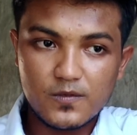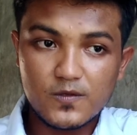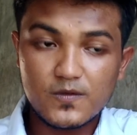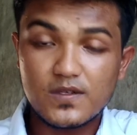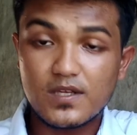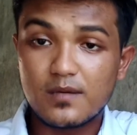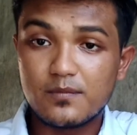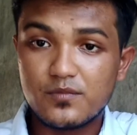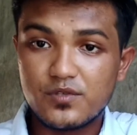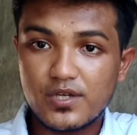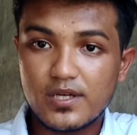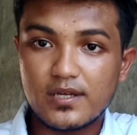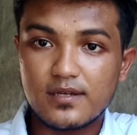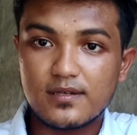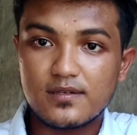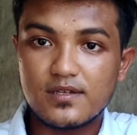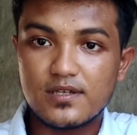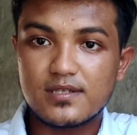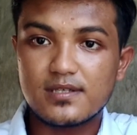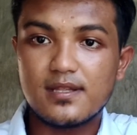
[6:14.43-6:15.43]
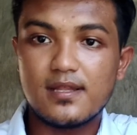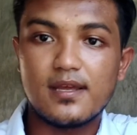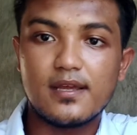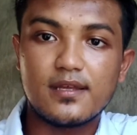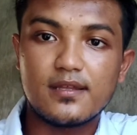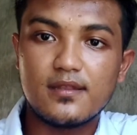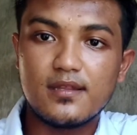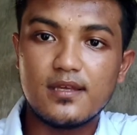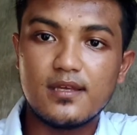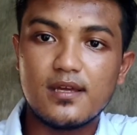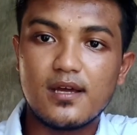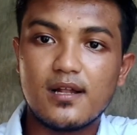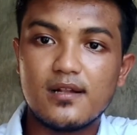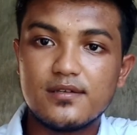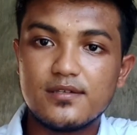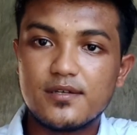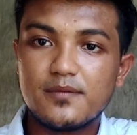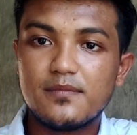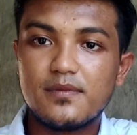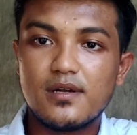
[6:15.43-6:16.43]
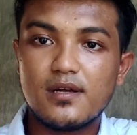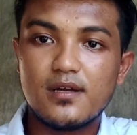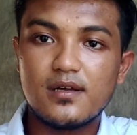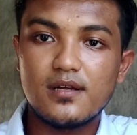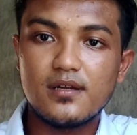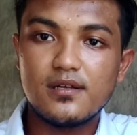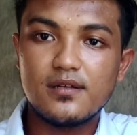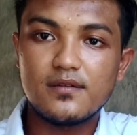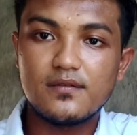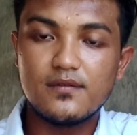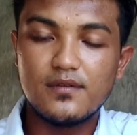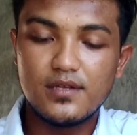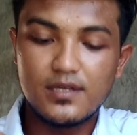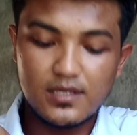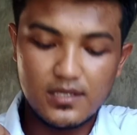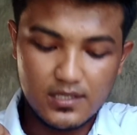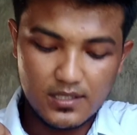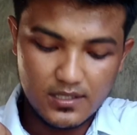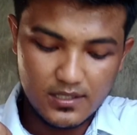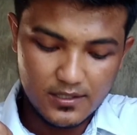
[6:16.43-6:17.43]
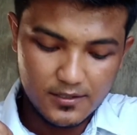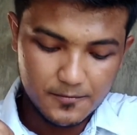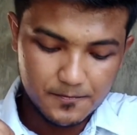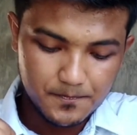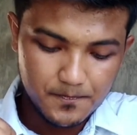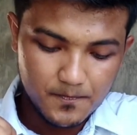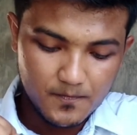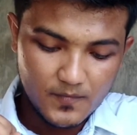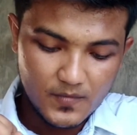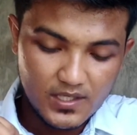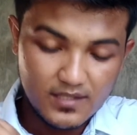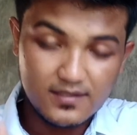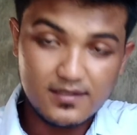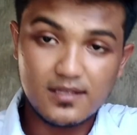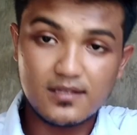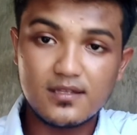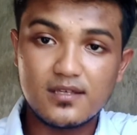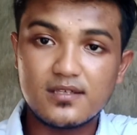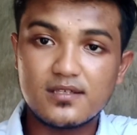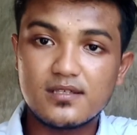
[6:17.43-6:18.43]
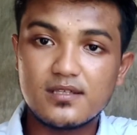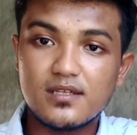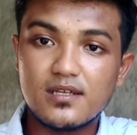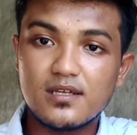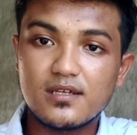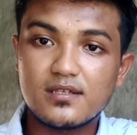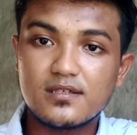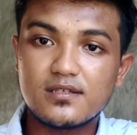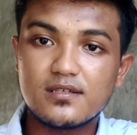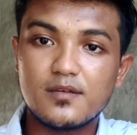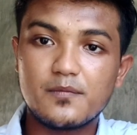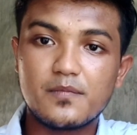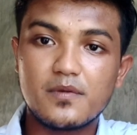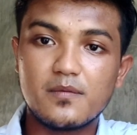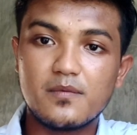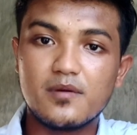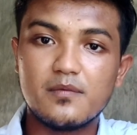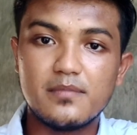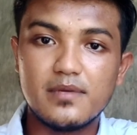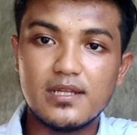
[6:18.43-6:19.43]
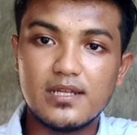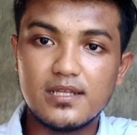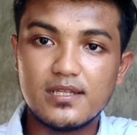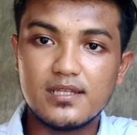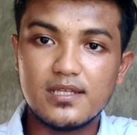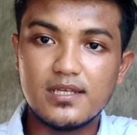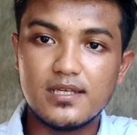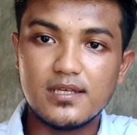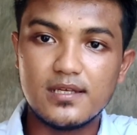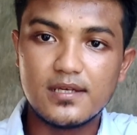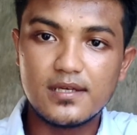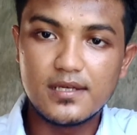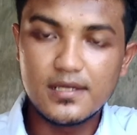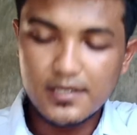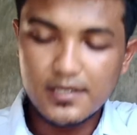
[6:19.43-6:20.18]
subject, just like the algebra, the statistics, the probability.